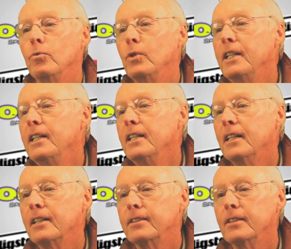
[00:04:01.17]
we
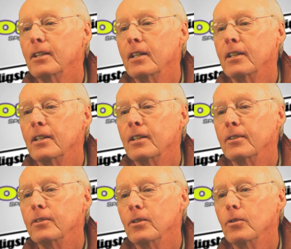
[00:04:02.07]
uh, uh
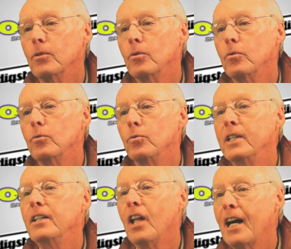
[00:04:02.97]

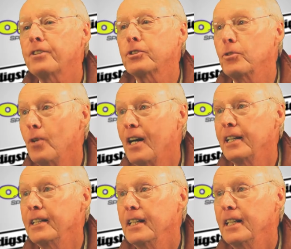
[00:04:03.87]
we lost to
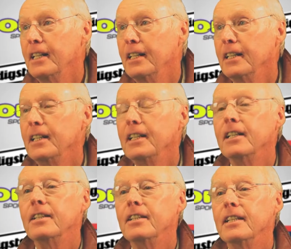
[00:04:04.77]
Ronnie
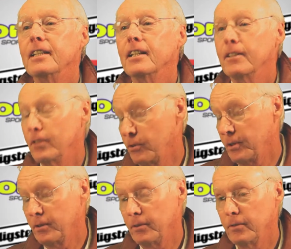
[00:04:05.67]
in the uh,
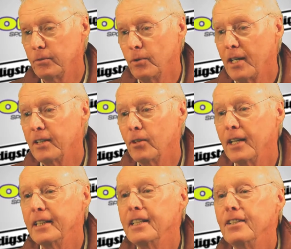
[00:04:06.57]
uh, uh, Ronnie and
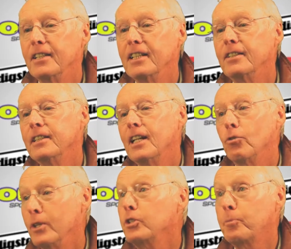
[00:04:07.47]
Ronnie in in the uh,
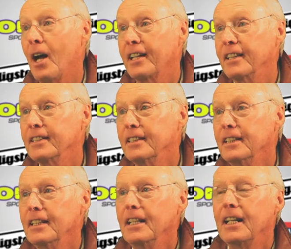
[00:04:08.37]
winners bracket,
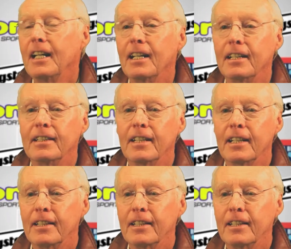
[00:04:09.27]
and